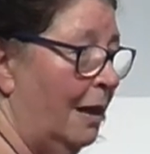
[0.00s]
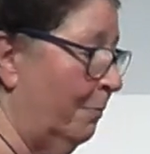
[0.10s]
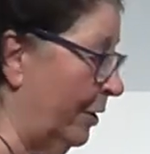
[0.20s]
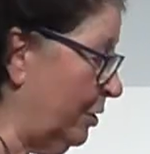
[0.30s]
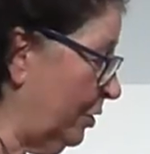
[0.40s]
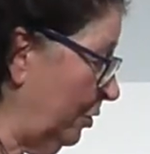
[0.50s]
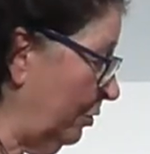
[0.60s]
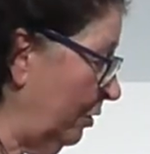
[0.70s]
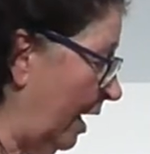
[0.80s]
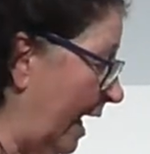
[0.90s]
But
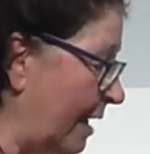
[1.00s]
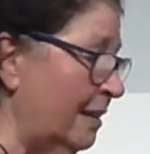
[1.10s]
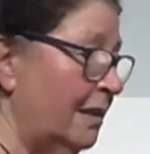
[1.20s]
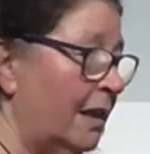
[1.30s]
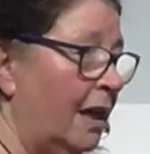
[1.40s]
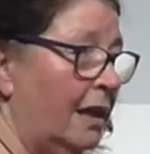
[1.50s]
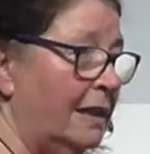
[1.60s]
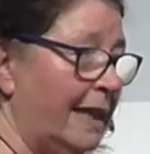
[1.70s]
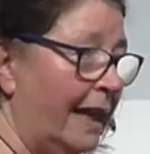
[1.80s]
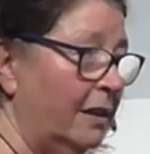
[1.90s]
you ask
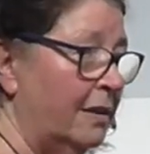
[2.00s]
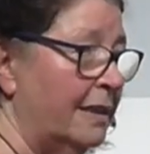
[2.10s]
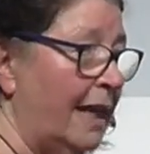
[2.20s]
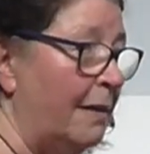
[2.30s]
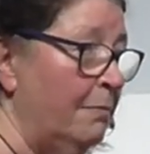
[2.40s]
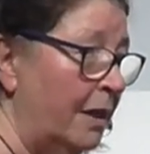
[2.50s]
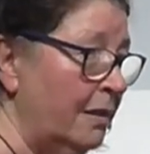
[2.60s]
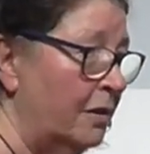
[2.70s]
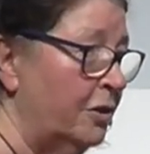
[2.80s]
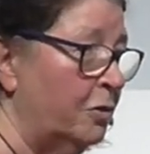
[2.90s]
tendons and
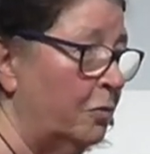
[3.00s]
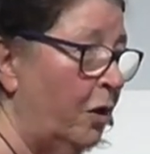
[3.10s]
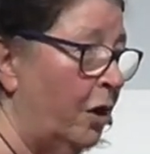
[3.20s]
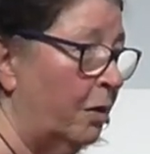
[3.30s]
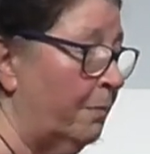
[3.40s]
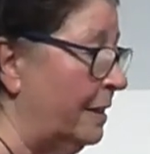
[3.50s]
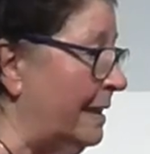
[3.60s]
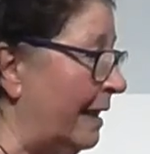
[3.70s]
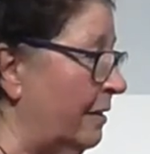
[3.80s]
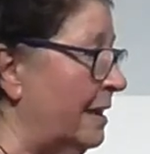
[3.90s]
muscles to work, but
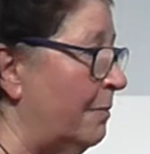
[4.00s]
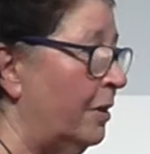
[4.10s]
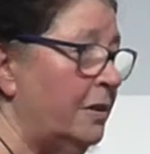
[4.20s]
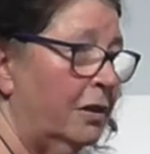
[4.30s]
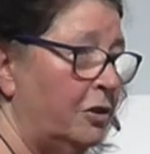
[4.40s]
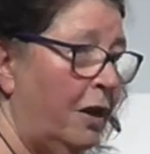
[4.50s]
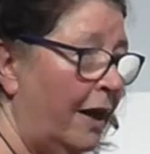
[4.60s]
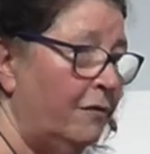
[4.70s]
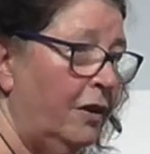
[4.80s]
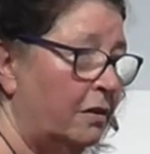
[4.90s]
tendons and muscles you
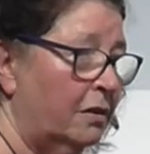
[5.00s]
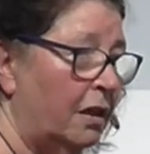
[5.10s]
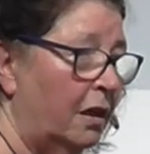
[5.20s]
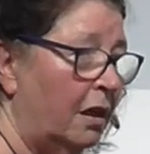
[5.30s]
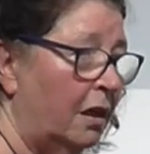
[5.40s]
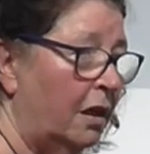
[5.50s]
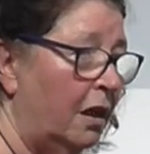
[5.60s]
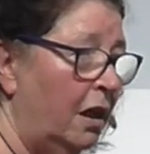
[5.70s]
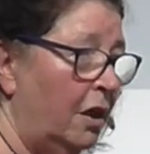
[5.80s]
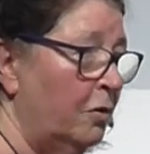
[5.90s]

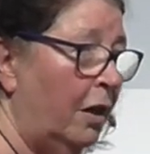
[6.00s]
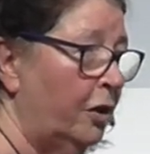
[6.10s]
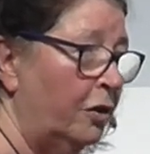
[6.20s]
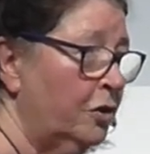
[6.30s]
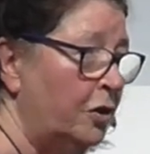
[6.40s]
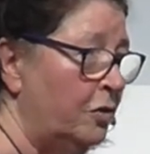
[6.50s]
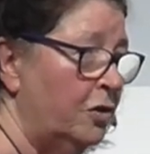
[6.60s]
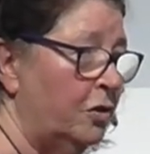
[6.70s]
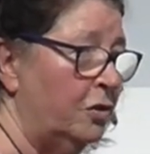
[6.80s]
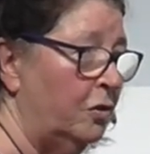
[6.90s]
are not used
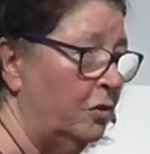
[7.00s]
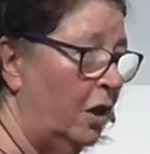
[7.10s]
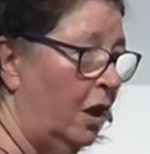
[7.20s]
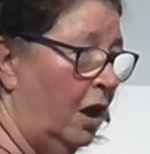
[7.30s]
to